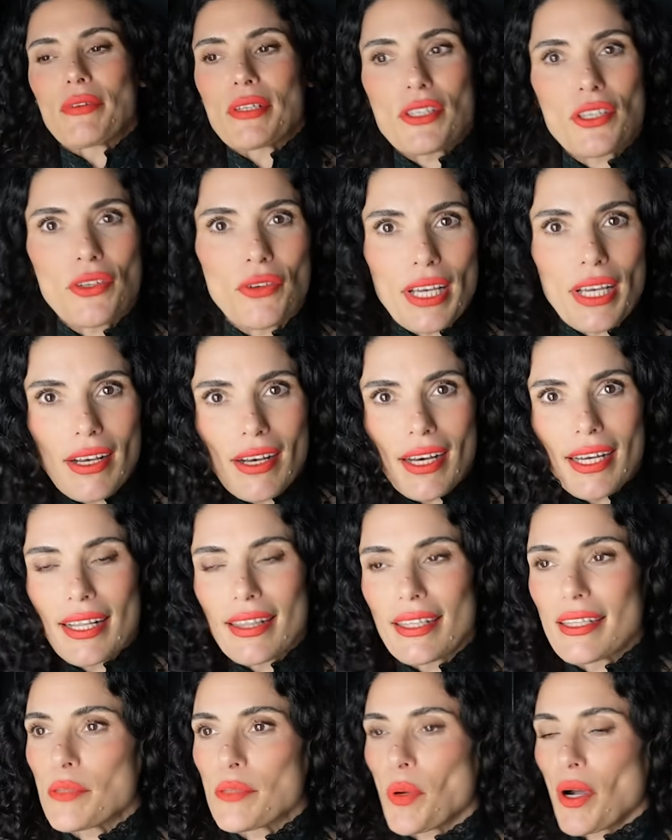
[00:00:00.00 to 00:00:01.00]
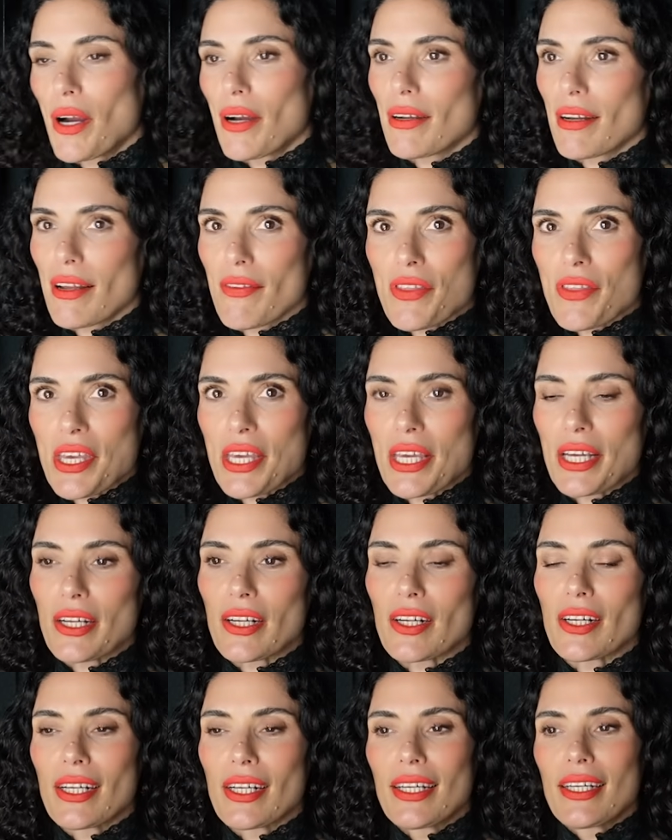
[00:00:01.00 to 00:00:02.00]
what's going on in this part of the
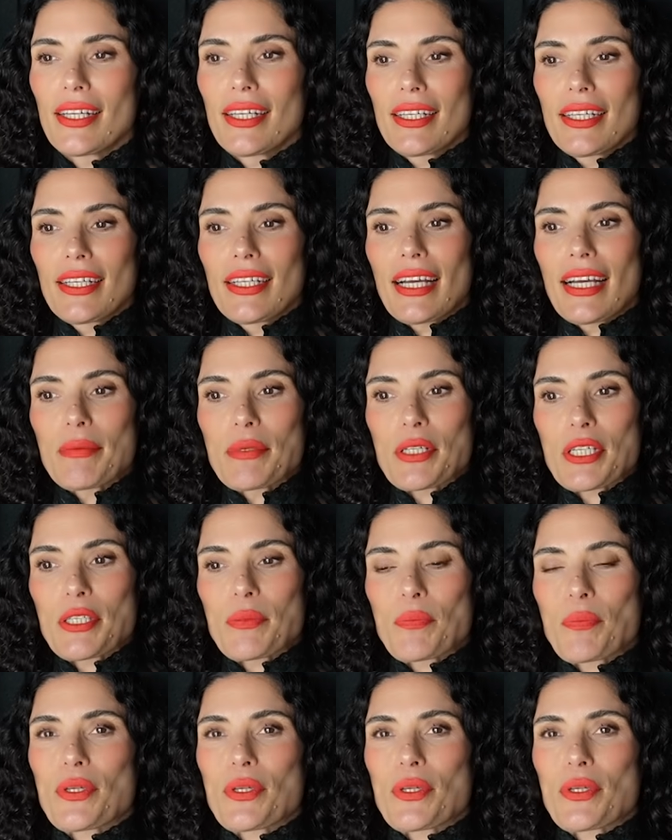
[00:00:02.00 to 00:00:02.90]
year. I'm just